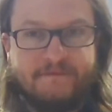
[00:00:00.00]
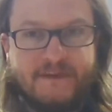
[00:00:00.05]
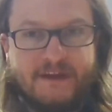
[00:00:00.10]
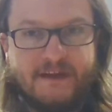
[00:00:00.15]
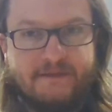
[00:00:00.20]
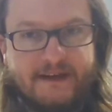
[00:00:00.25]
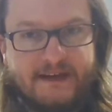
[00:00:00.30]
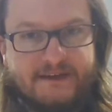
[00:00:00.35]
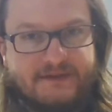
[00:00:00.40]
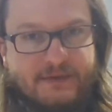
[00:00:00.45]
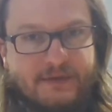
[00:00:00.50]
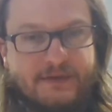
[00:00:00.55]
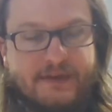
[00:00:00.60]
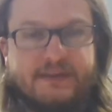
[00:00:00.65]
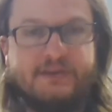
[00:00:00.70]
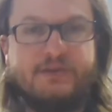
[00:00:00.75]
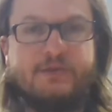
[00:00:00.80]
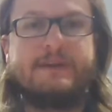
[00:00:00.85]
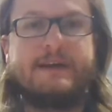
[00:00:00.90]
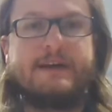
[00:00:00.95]
And that's what
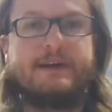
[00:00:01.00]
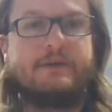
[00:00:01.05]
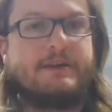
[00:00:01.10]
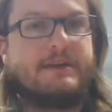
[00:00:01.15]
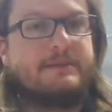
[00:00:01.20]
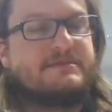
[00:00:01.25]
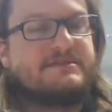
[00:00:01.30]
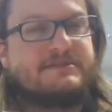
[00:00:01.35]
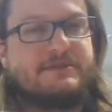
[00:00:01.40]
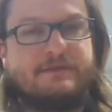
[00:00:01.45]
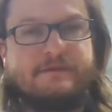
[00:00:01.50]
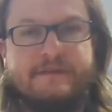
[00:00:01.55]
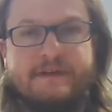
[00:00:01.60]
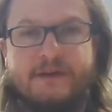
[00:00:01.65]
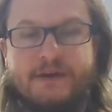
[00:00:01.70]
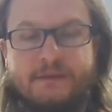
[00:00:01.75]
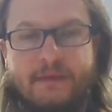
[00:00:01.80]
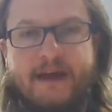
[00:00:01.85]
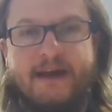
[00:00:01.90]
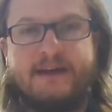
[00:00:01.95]
I do now, and I'm still
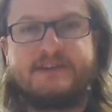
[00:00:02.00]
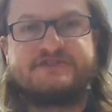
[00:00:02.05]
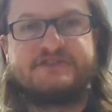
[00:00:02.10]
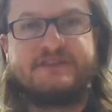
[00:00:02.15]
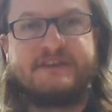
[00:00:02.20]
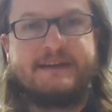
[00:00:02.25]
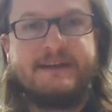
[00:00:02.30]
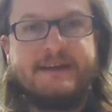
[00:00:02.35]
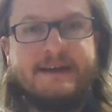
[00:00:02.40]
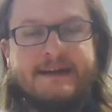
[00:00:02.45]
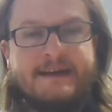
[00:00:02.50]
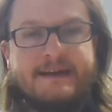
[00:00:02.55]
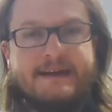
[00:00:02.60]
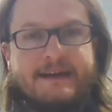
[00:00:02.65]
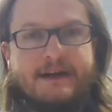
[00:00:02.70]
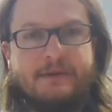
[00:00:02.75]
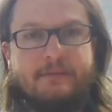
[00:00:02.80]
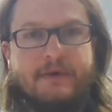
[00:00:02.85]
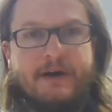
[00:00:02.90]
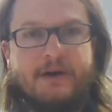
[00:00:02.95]
very passionate
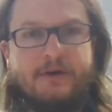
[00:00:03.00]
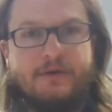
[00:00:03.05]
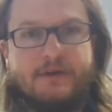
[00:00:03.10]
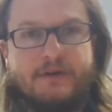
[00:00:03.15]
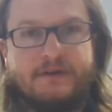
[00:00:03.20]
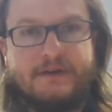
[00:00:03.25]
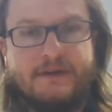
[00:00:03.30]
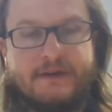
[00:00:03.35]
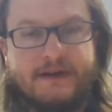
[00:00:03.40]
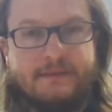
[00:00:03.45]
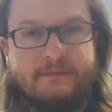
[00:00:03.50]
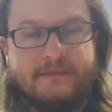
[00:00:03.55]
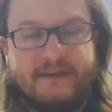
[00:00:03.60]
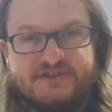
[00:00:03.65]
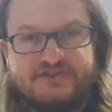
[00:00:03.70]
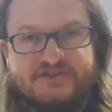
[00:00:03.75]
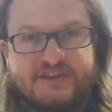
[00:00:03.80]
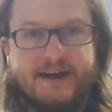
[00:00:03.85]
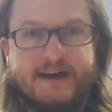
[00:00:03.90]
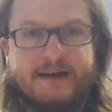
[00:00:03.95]
about my
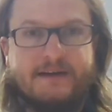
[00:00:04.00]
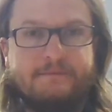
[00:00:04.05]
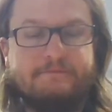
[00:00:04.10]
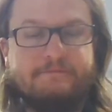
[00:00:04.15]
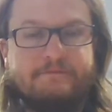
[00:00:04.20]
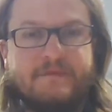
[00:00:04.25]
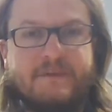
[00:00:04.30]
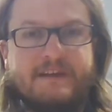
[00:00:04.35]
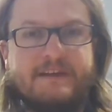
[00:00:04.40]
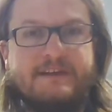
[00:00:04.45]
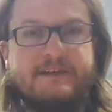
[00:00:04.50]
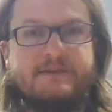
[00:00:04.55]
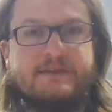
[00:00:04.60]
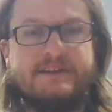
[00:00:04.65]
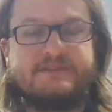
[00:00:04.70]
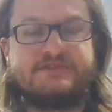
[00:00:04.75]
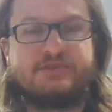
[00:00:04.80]
job here at